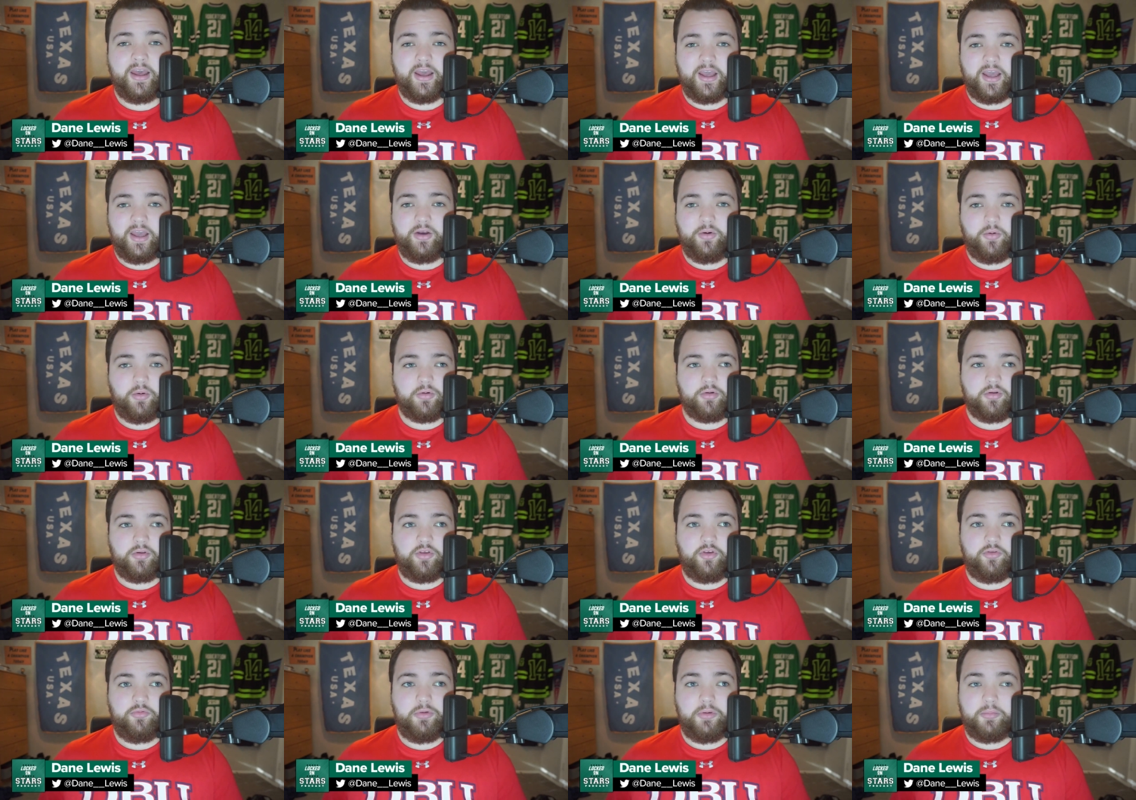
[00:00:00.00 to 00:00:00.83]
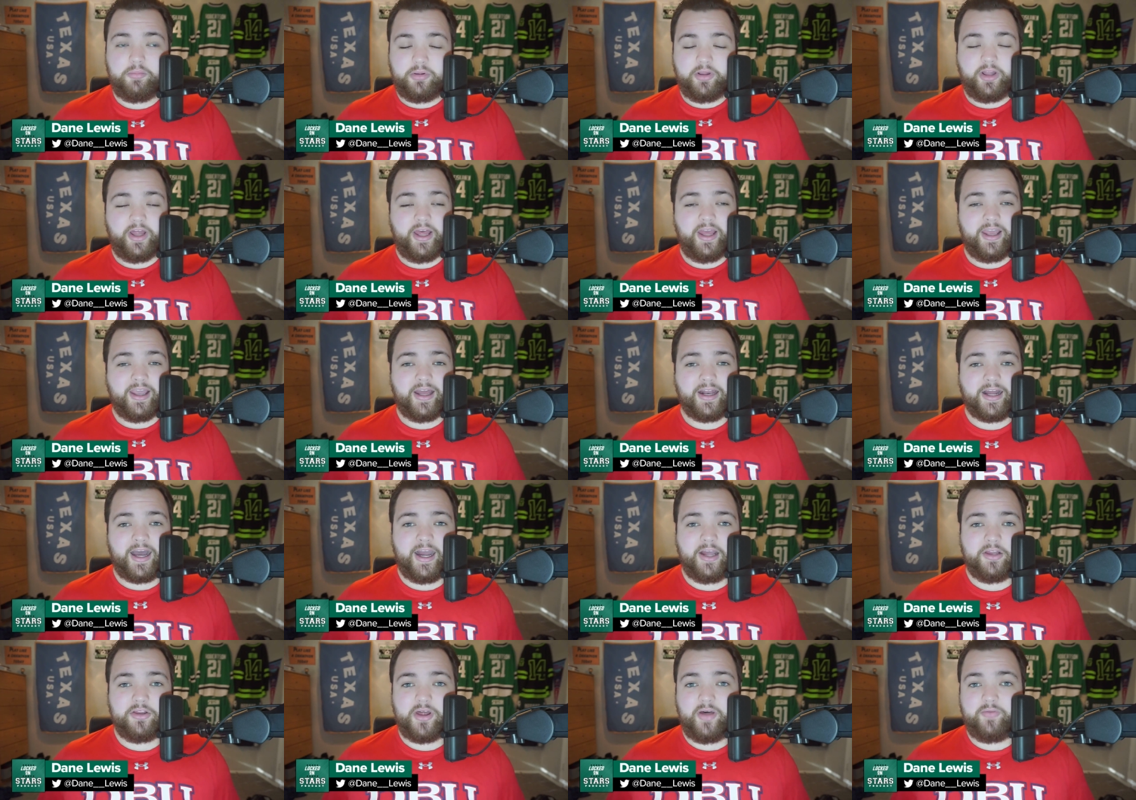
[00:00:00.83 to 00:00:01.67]
in order to be playing at a
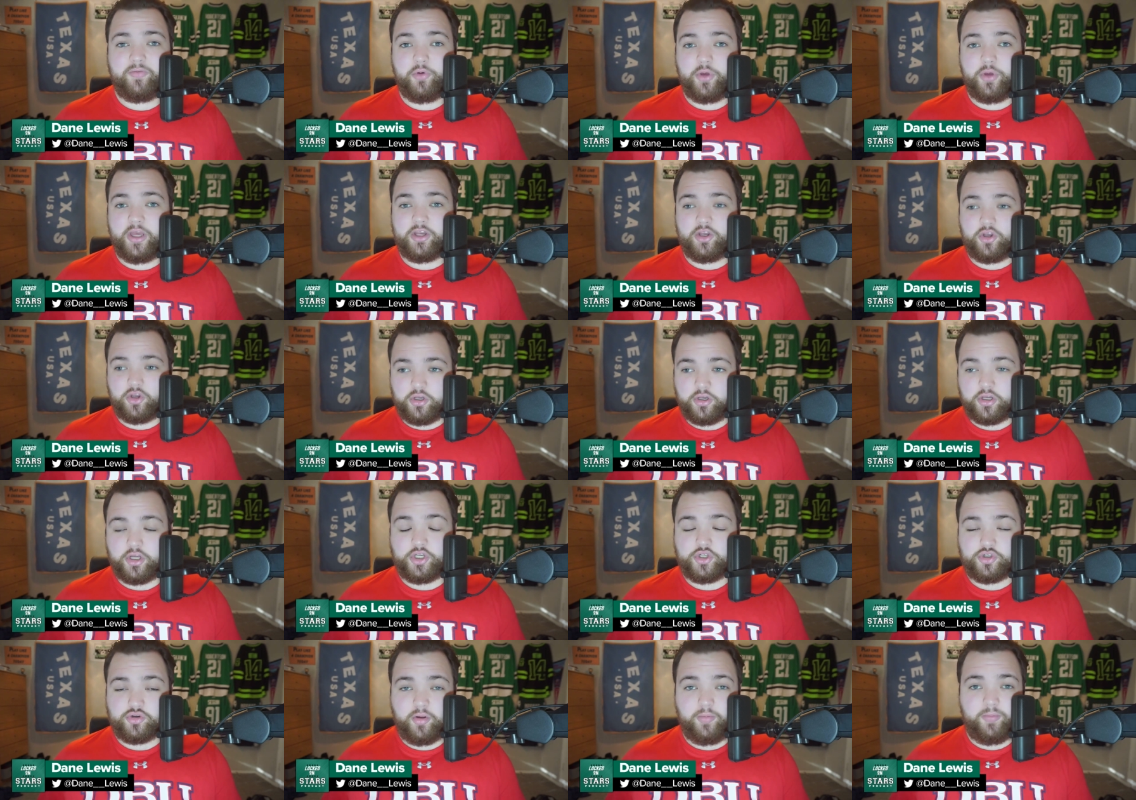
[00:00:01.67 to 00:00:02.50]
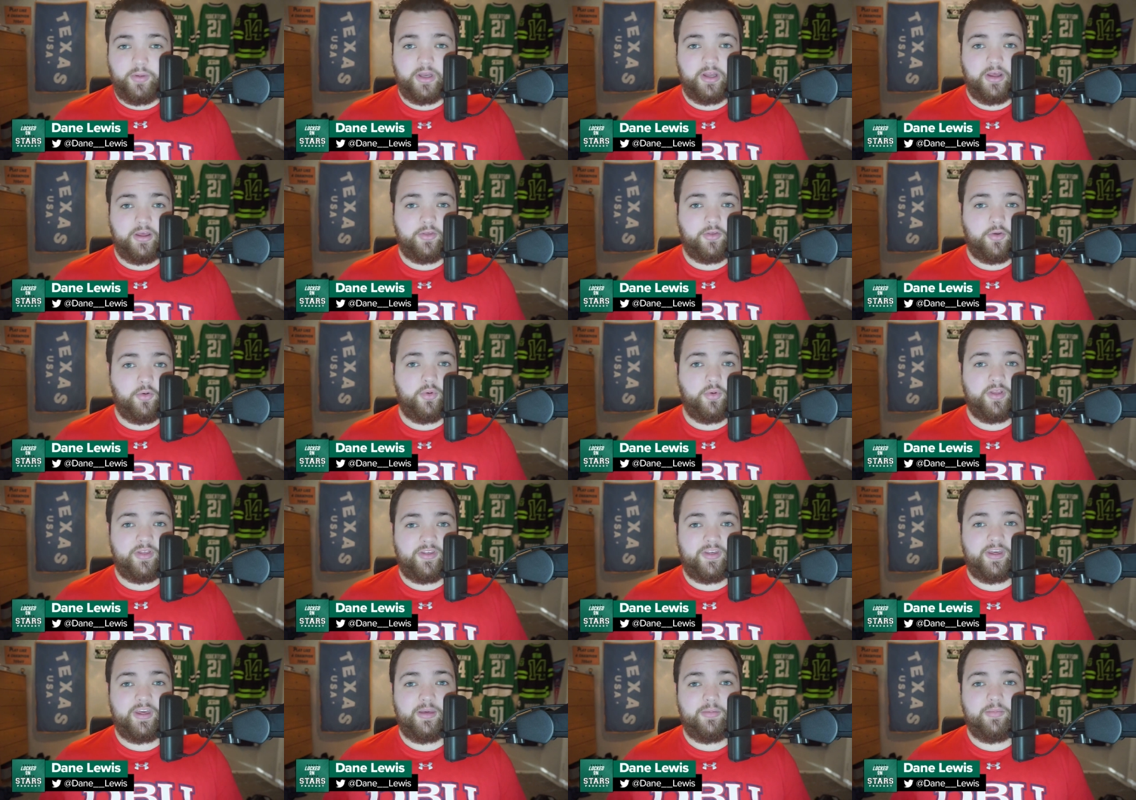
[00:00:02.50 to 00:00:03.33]
high level and contributing to a
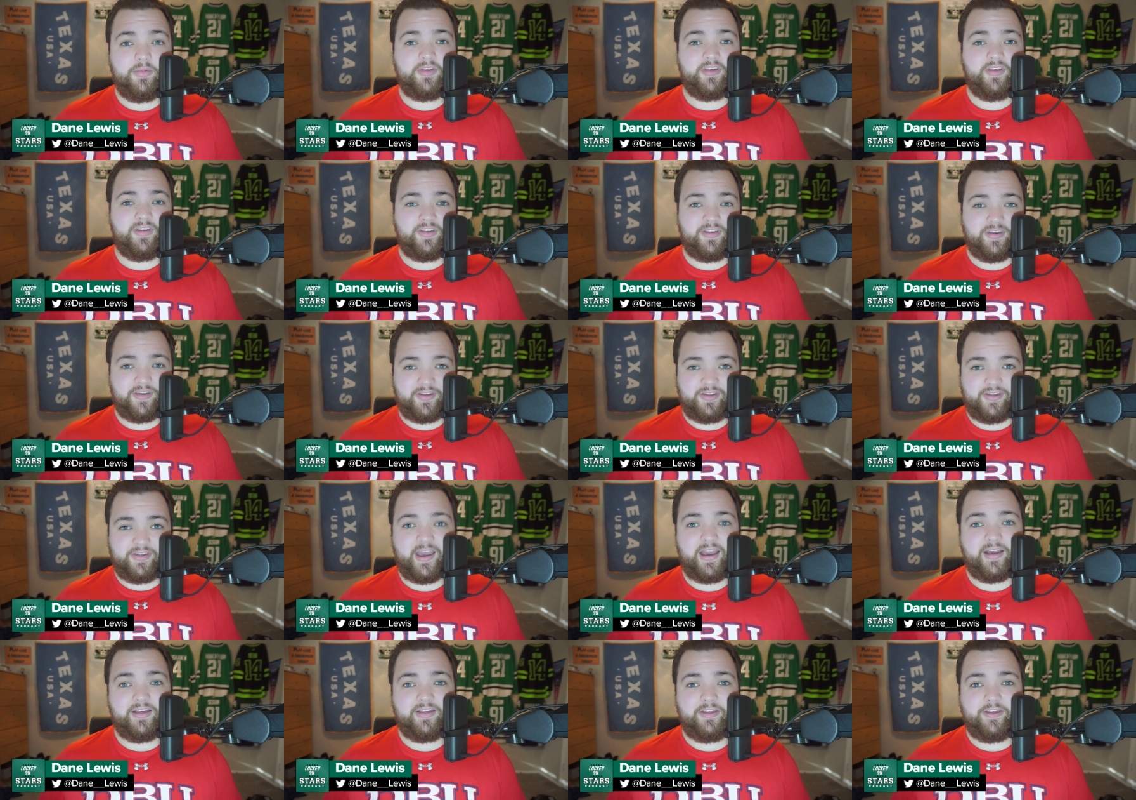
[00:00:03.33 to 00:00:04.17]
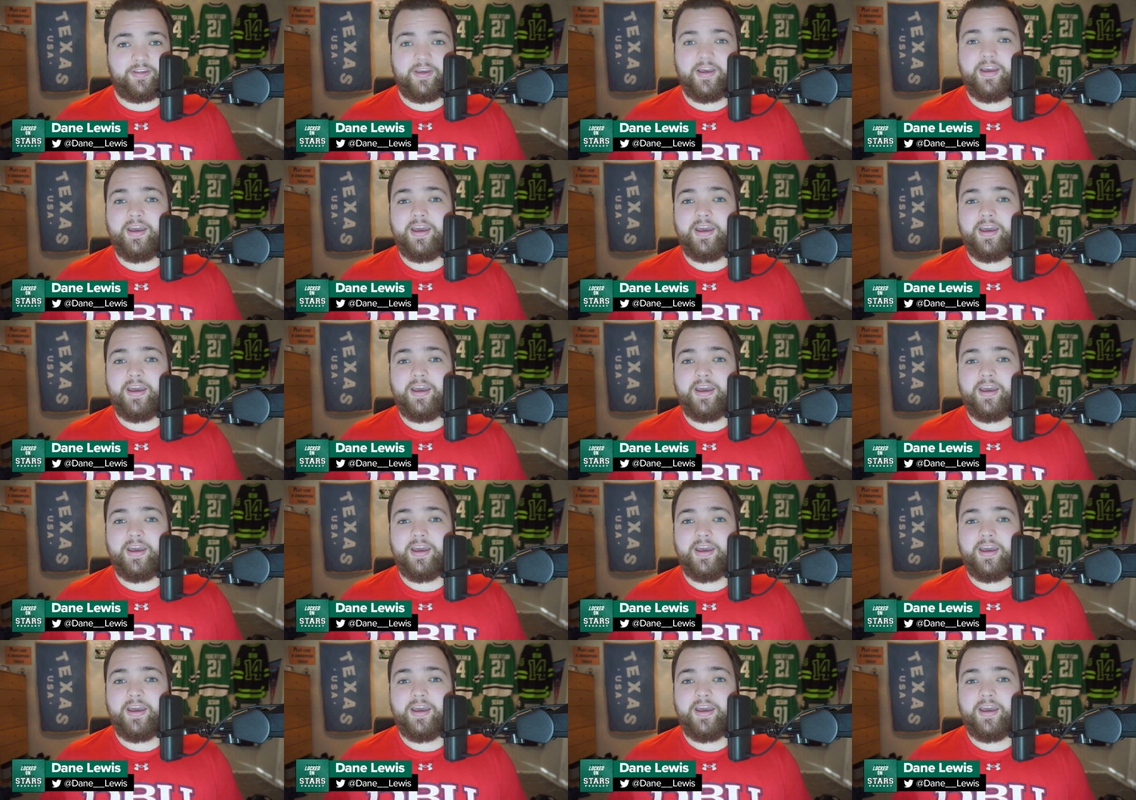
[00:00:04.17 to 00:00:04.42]
team's success.